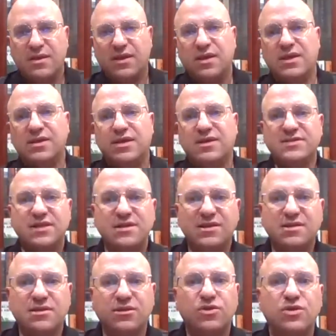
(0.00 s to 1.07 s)
It is a
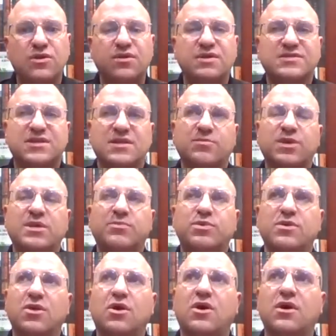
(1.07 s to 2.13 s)
little curious that
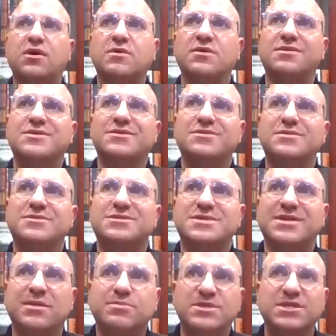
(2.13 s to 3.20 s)
people are
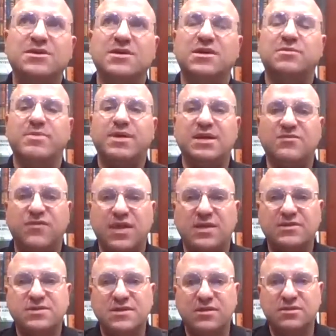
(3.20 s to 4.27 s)
skeptical about
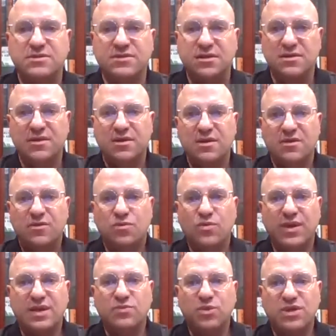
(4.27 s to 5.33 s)
vaccines
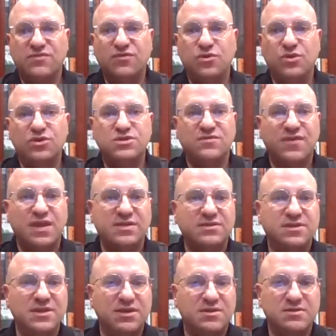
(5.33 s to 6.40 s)
when we've used
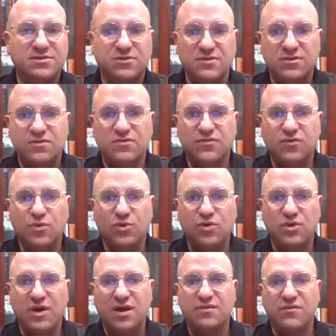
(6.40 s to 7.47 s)
vaccines
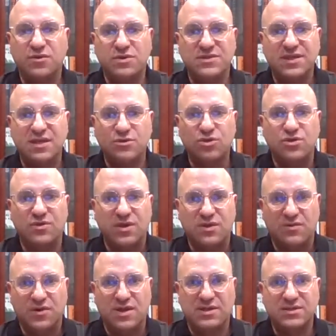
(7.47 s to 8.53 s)
for over a century,
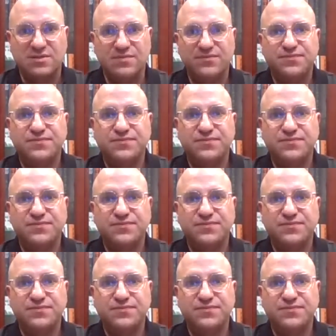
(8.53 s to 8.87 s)
right?